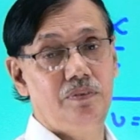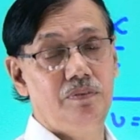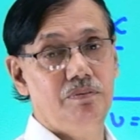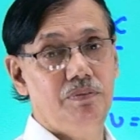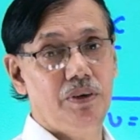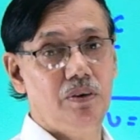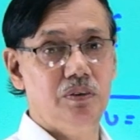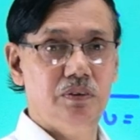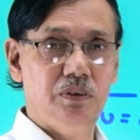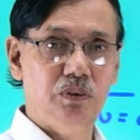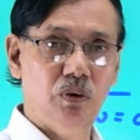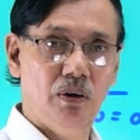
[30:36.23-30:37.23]
because
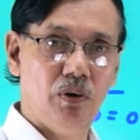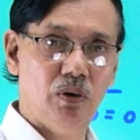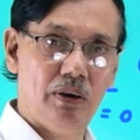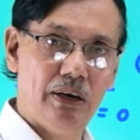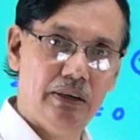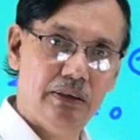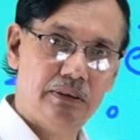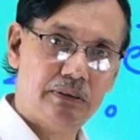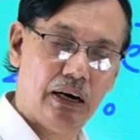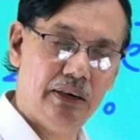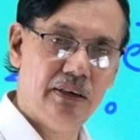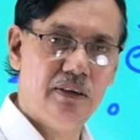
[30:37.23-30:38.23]
you have already
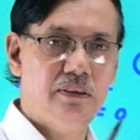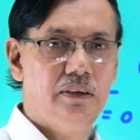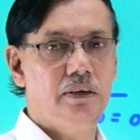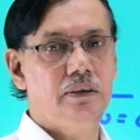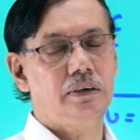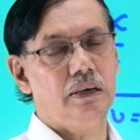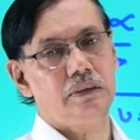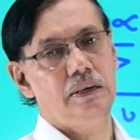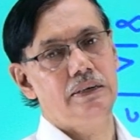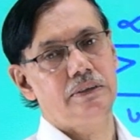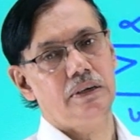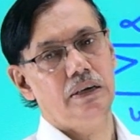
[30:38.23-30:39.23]
studied the
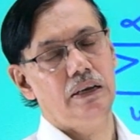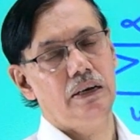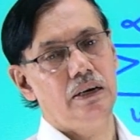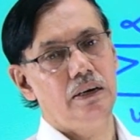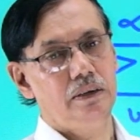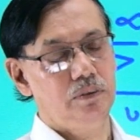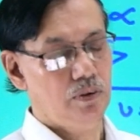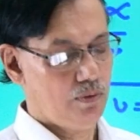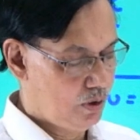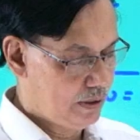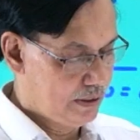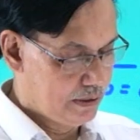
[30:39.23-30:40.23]
translational, you have
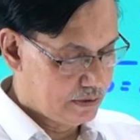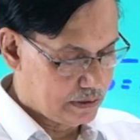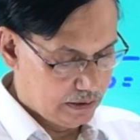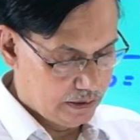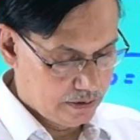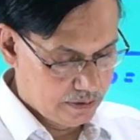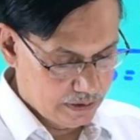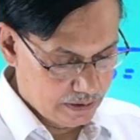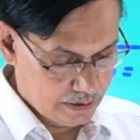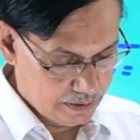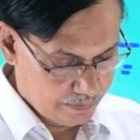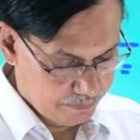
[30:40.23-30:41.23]
already studied
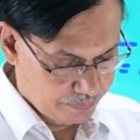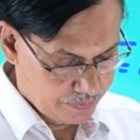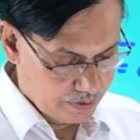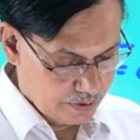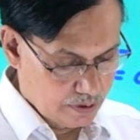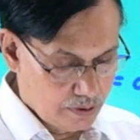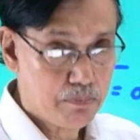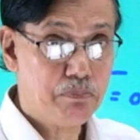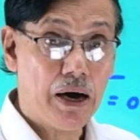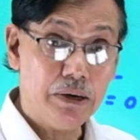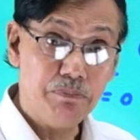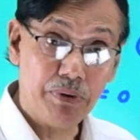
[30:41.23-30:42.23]
the
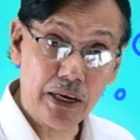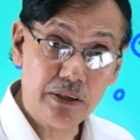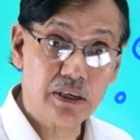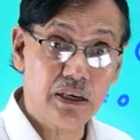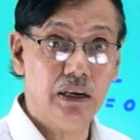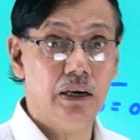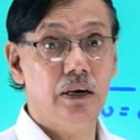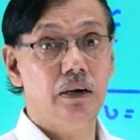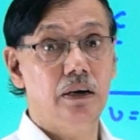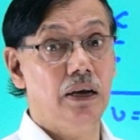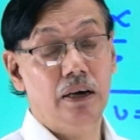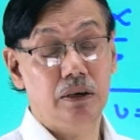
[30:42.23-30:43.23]
vibrational,
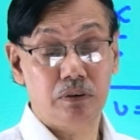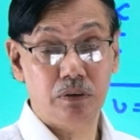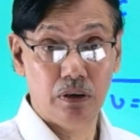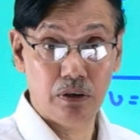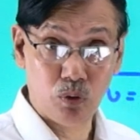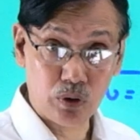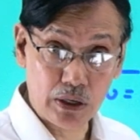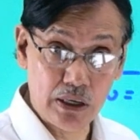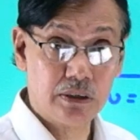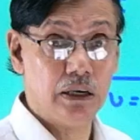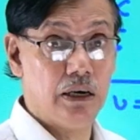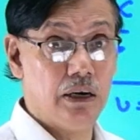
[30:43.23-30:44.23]

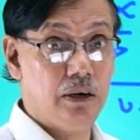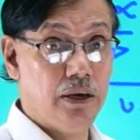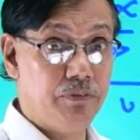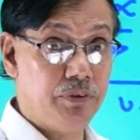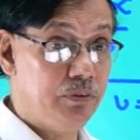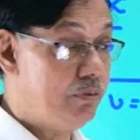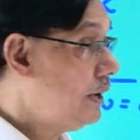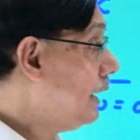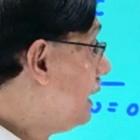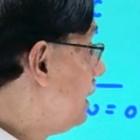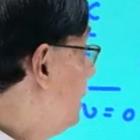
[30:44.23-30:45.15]
rotational, everywhere